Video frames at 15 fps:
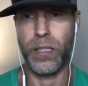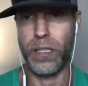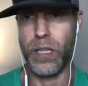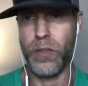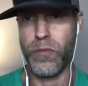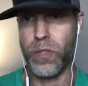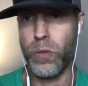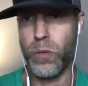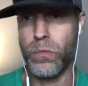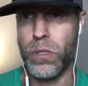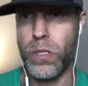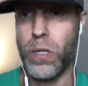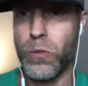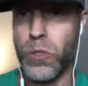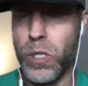if you
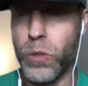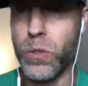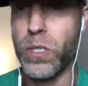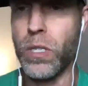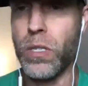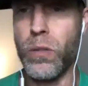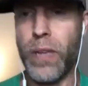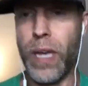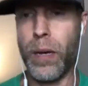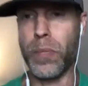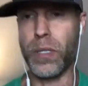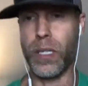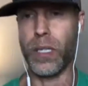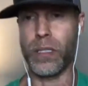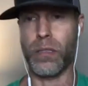you know choose to do that
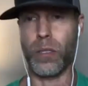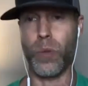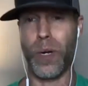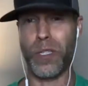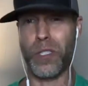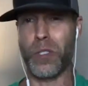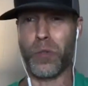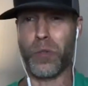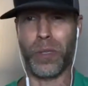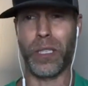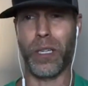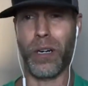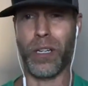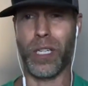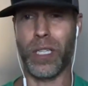because the questions really
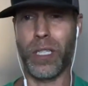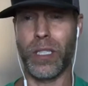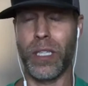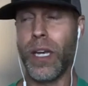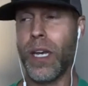are good.